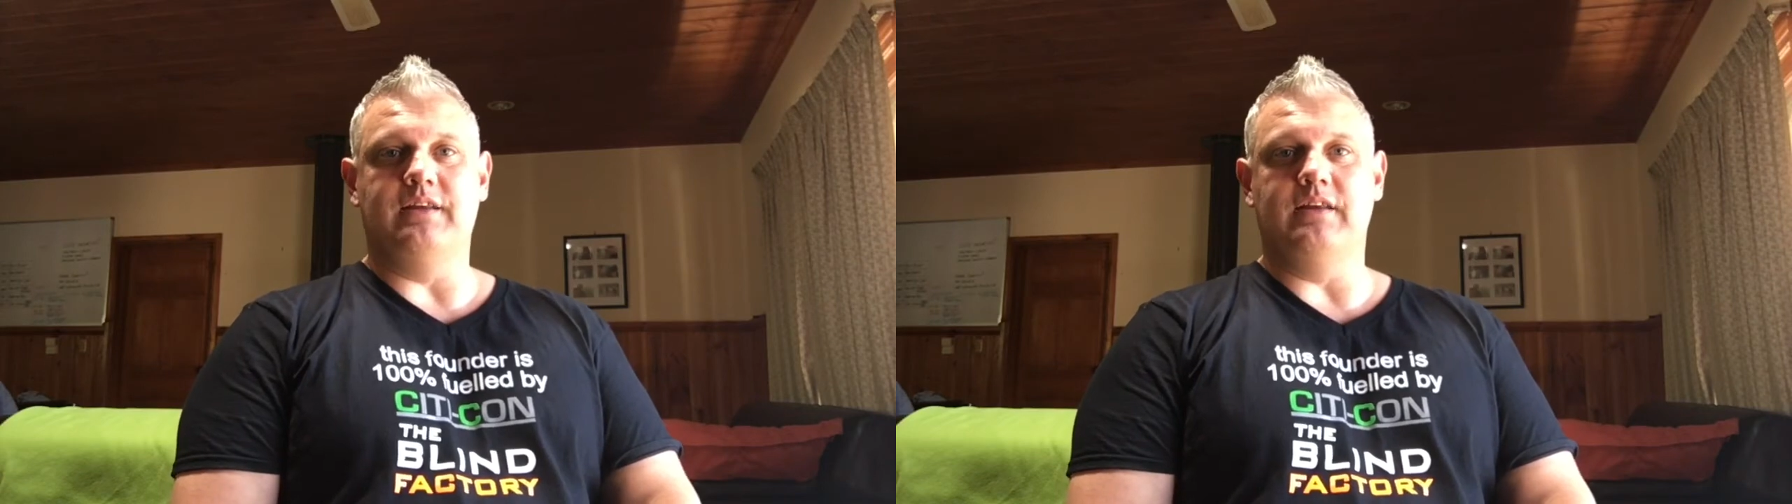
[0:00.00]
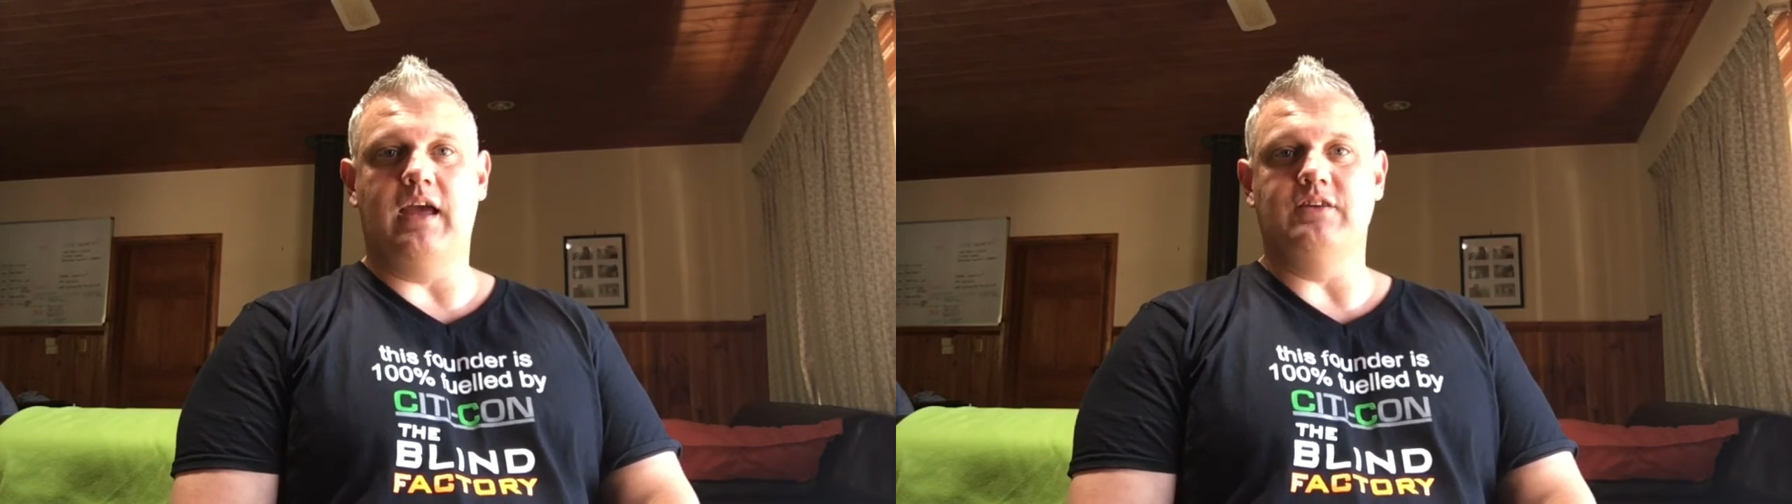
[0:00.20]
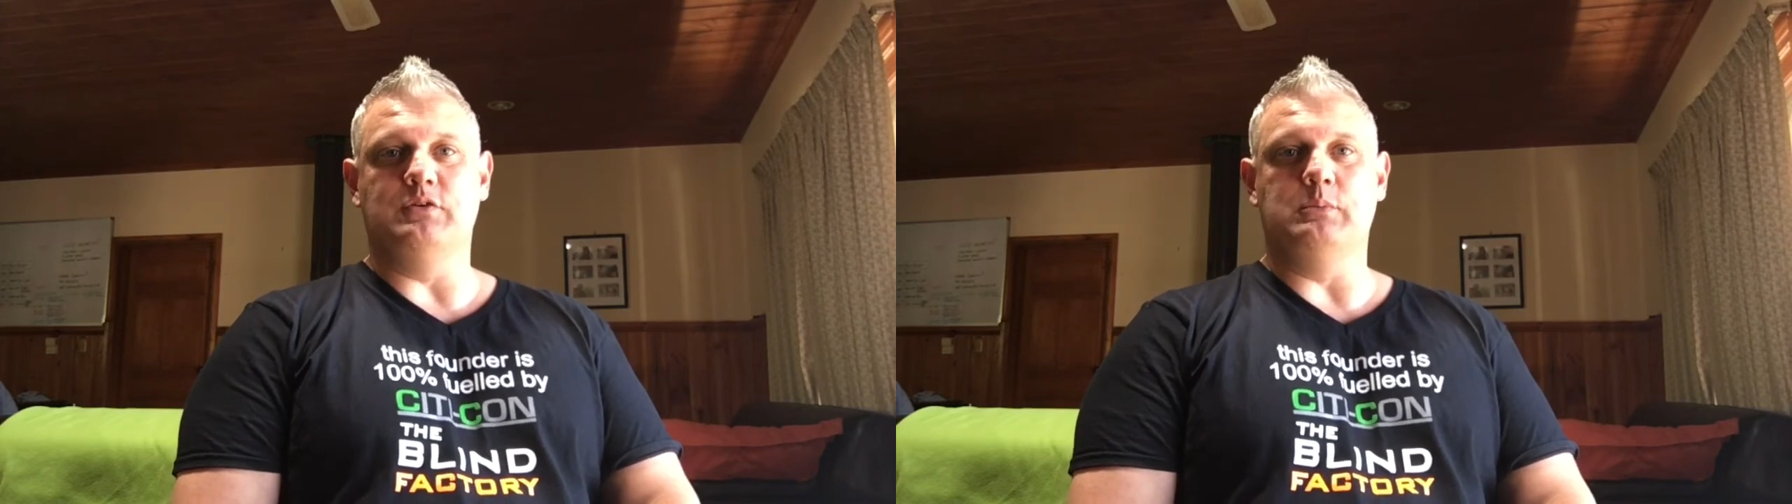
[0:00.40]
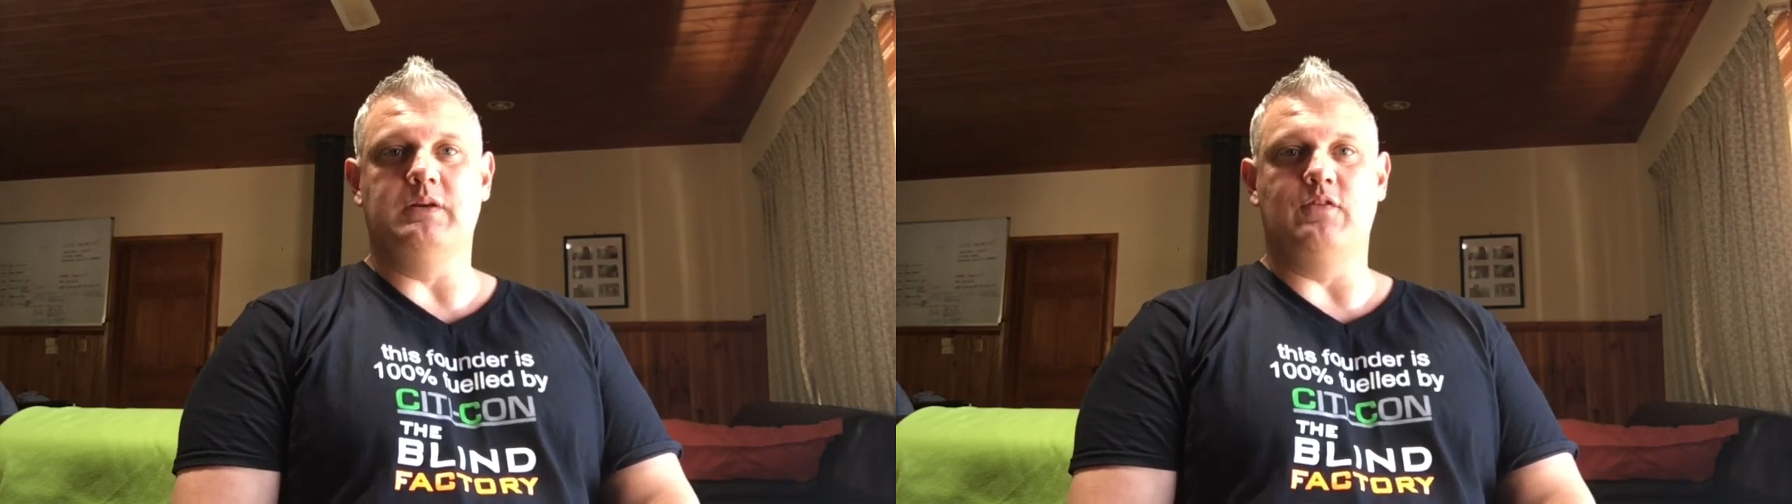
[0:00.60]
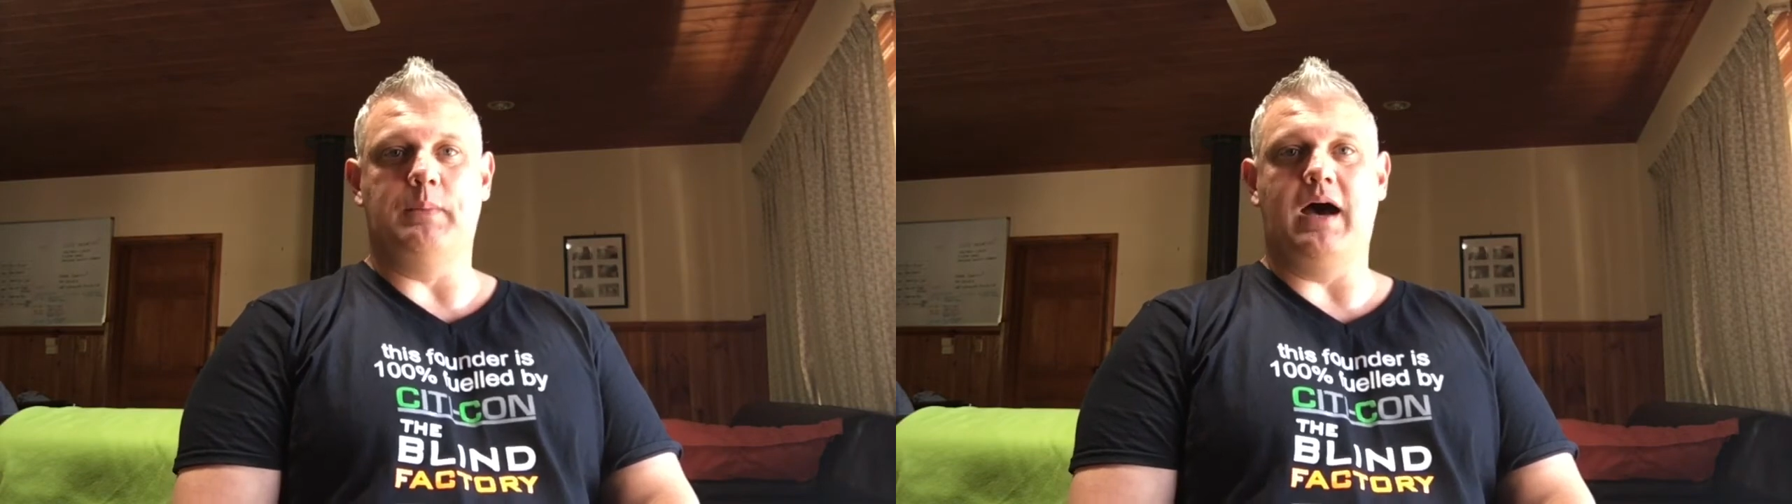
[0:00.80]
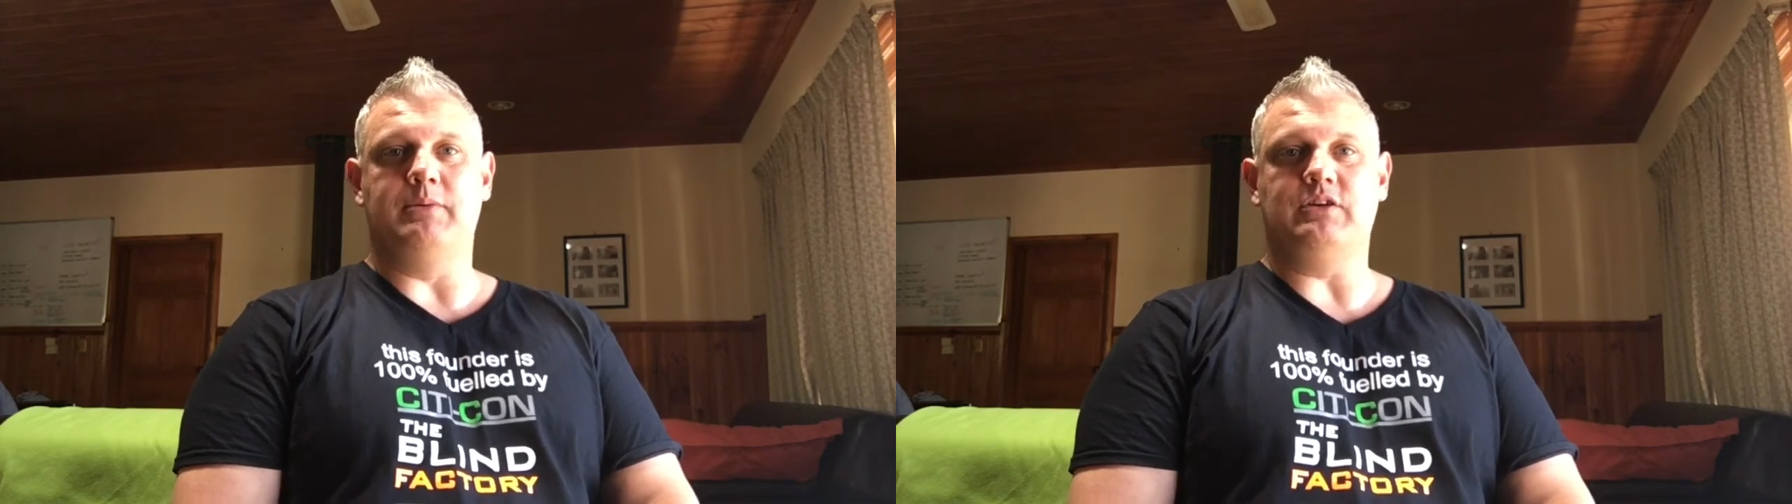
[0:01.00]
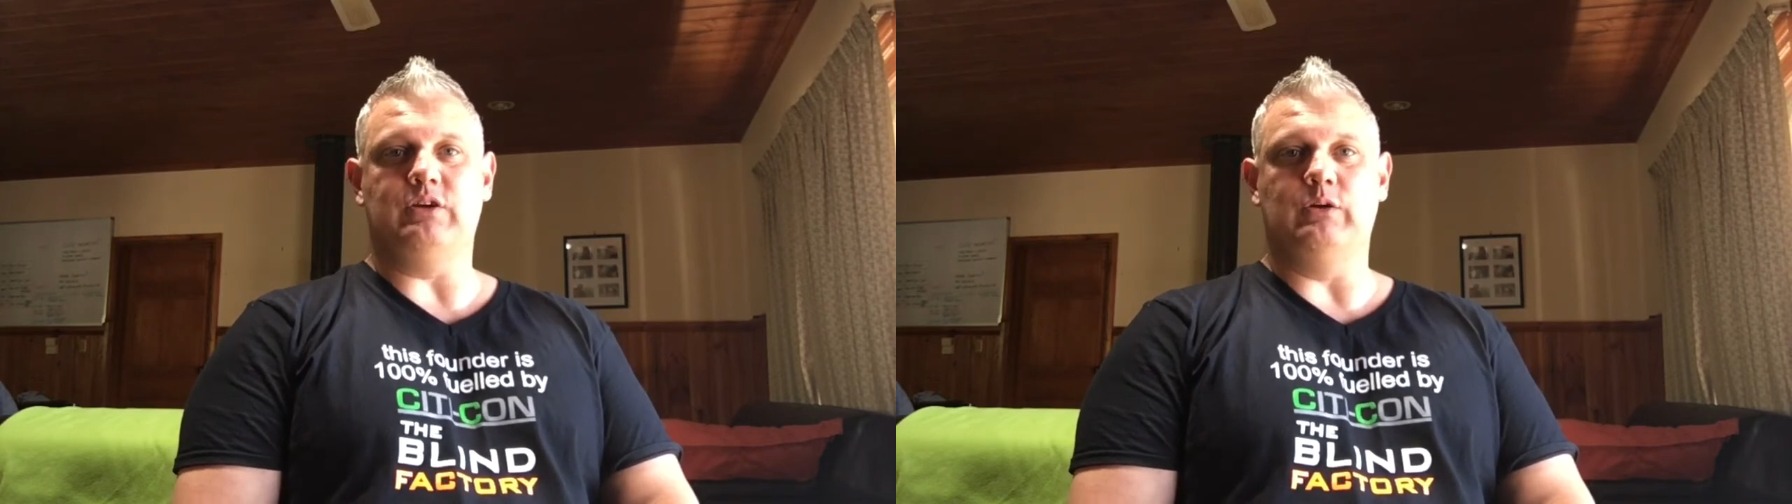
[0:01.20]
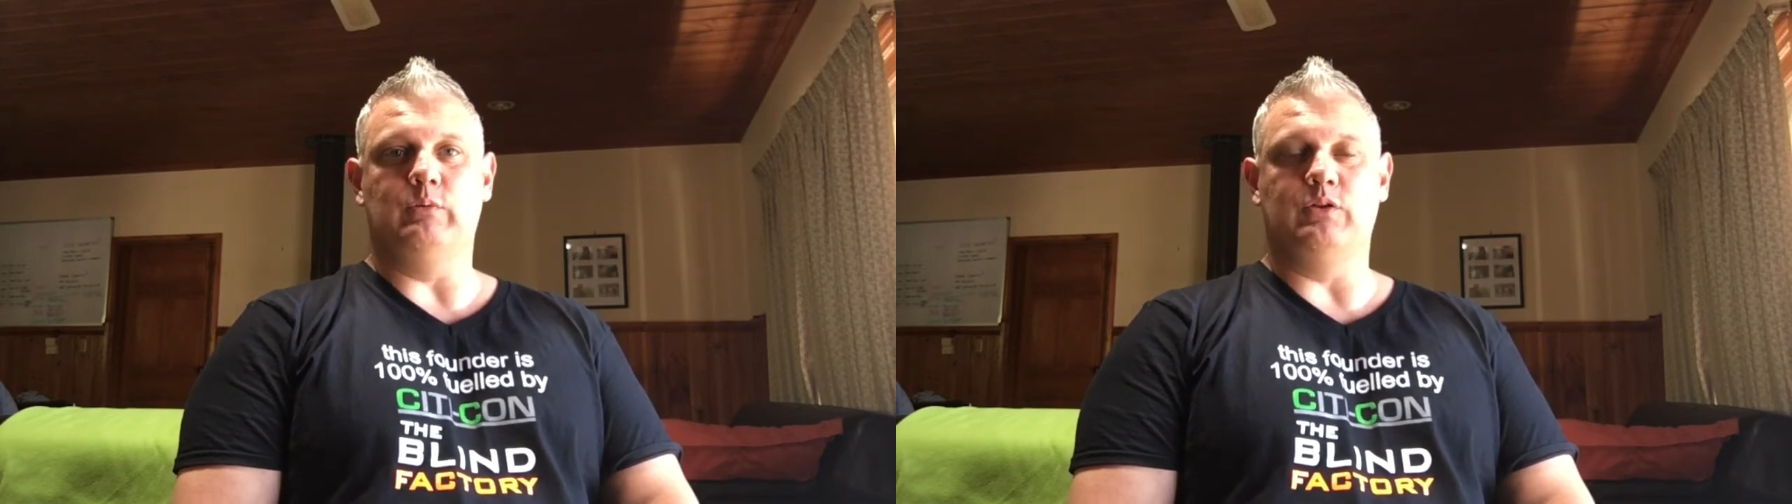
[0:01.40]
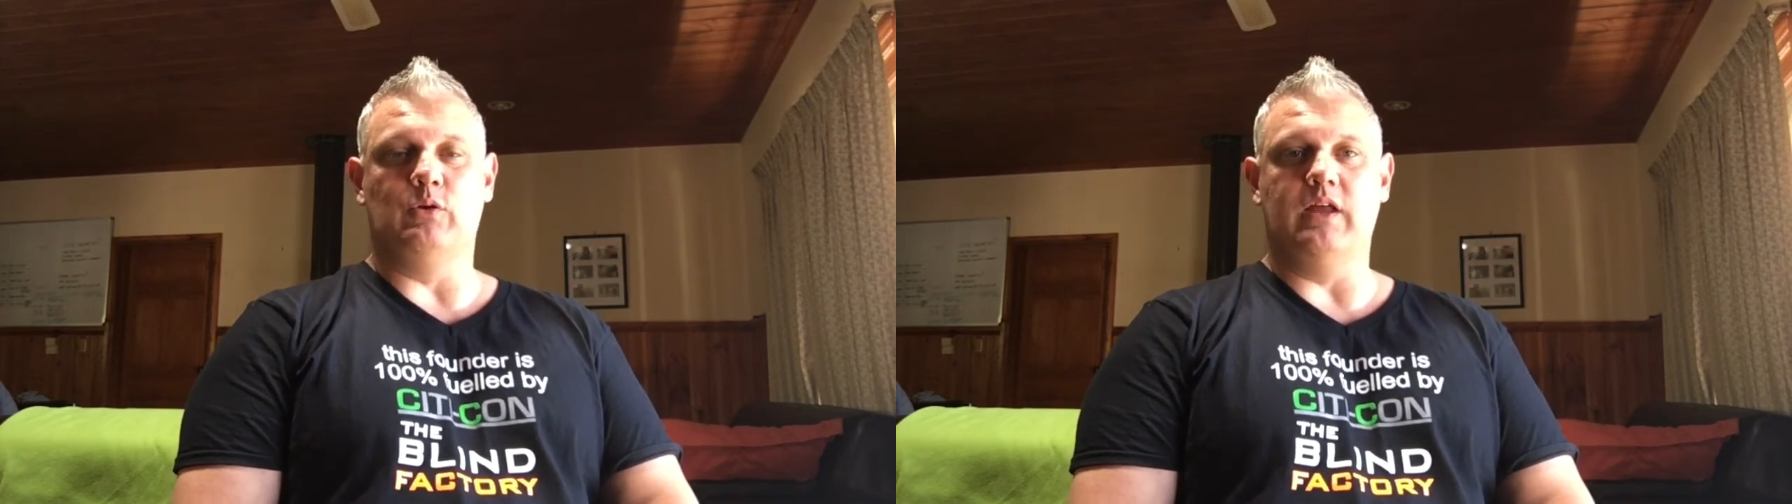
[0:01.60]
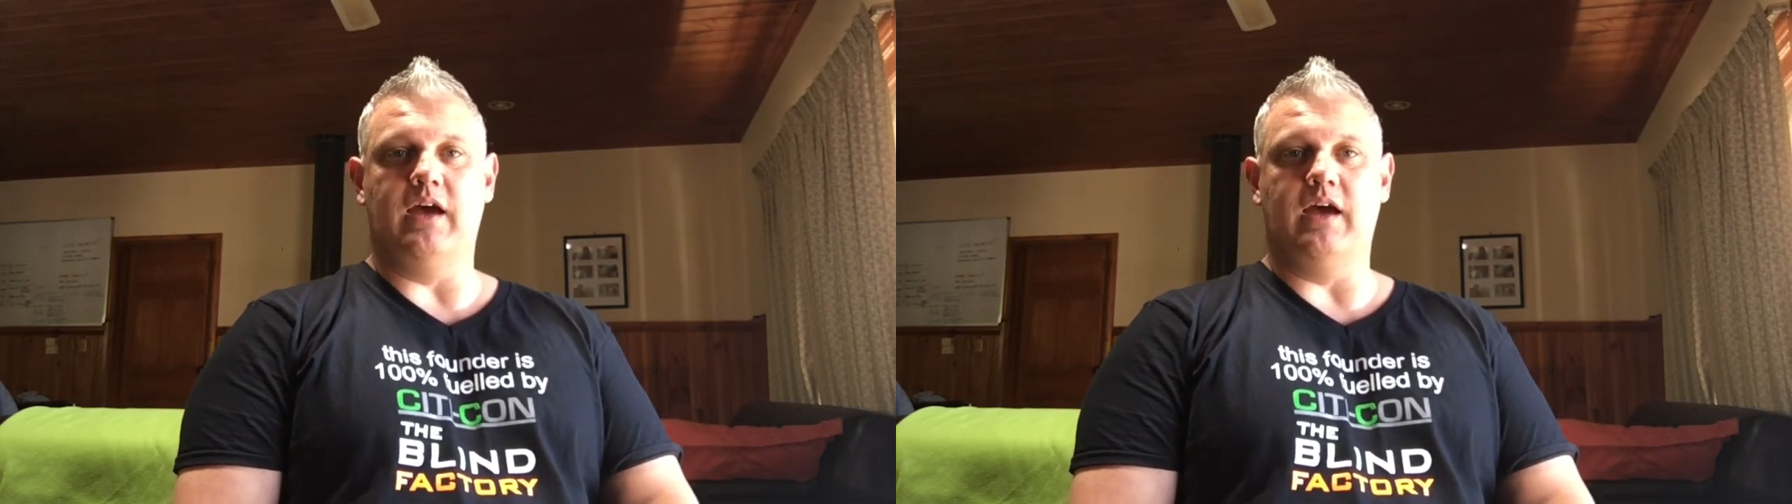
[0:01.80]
and do a bit of a barbecue with all